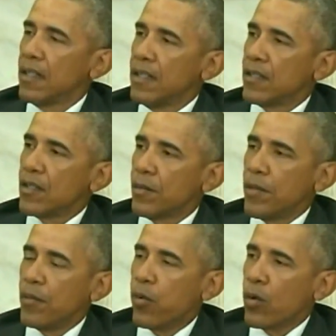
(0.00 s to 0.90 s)
is going to
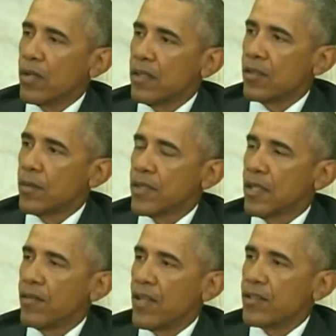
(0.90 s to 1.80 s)
be important in terms of
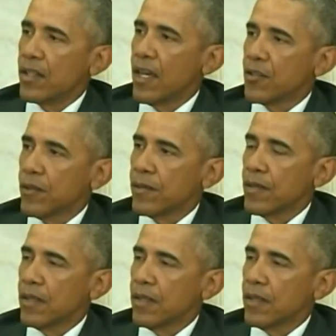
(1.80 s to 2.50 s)
the investigation.